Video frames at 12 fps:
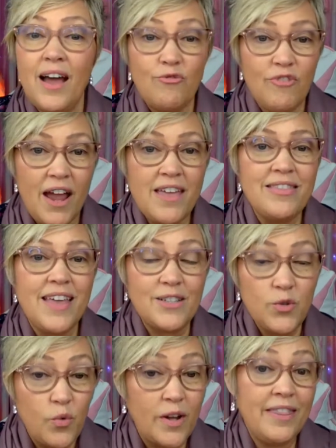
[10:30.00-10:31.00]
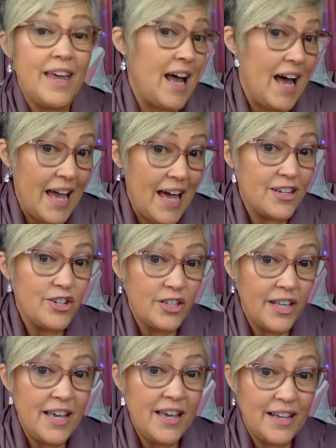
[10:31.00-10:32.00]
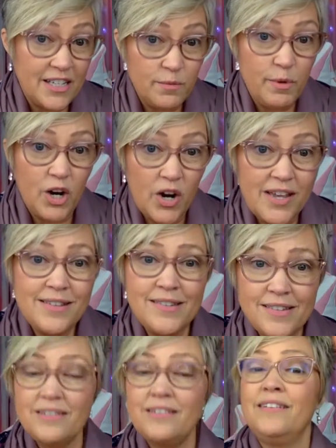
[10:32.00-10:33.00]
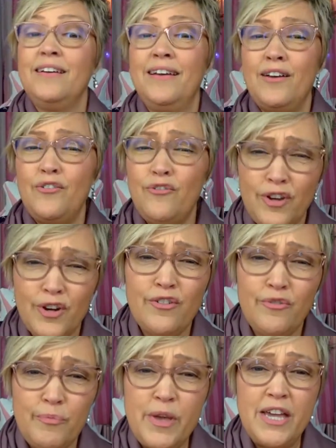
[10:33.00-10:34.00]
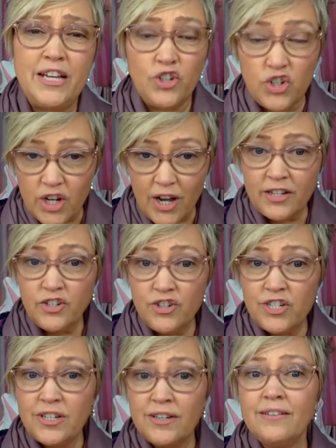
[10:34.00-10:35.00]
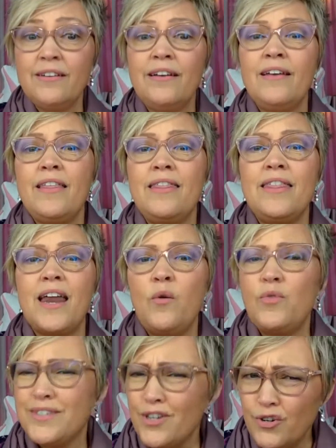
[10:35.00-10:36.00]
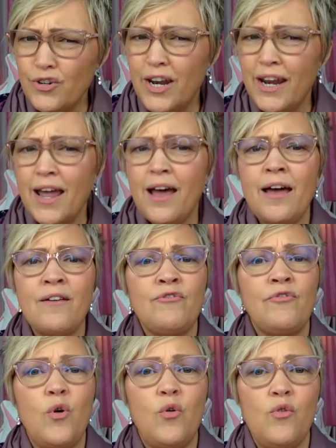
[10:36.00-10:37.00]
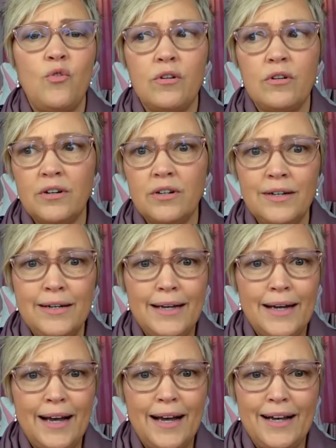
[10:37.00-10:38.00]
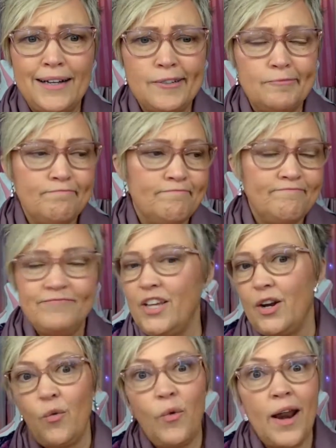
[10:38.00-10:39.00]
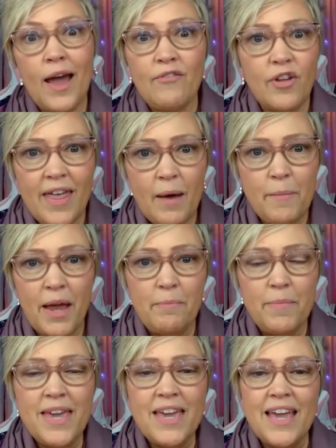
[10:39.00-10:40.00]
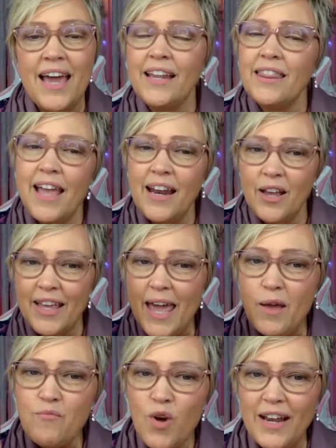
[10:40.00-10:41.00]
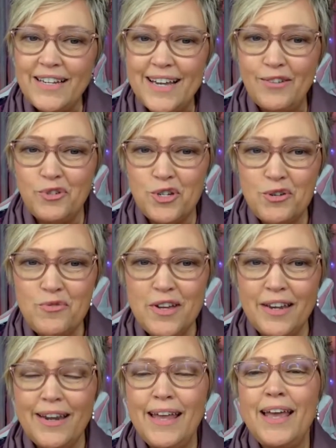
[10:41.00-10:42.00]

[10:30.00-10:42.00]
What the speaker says: right? That's one that I actually experienced. Fear of being judged, that I wasn't good enough, or, whatever that might be. And it came right down to it.